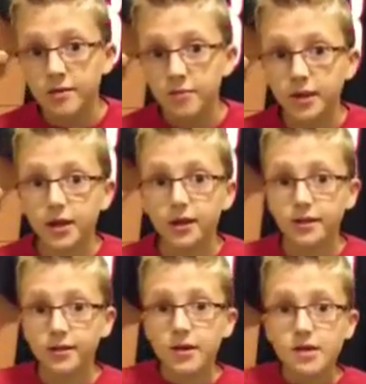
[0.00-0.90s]
Because
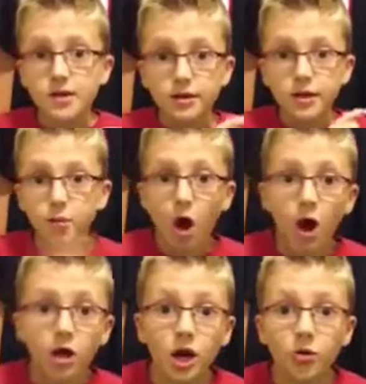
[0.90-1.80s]
the
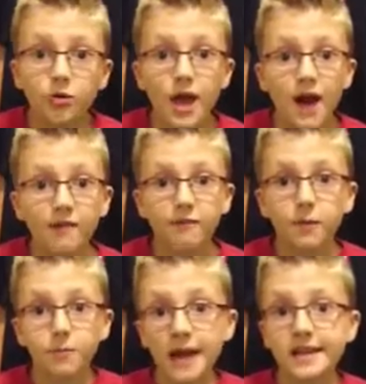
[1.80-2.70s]
Broncos have a
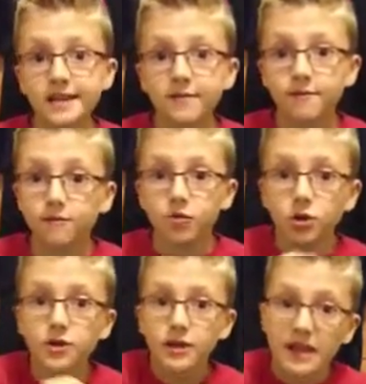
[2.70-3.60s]
bunch of
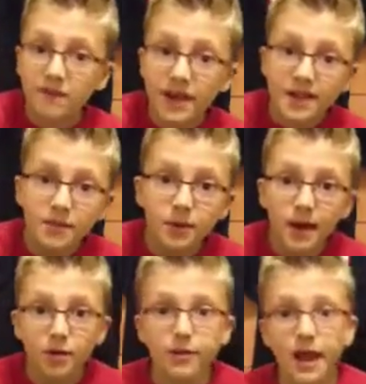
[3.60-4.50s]
good defensive
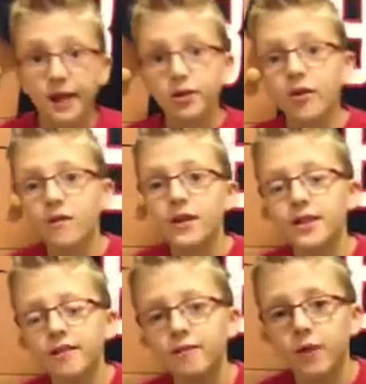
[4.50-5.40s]
players and
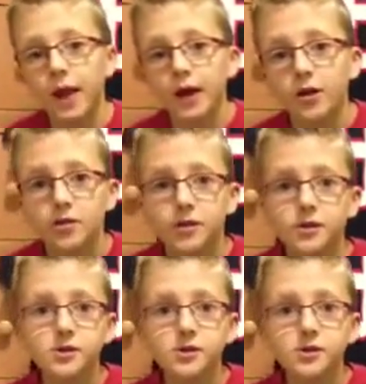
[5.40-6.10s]
offensive players,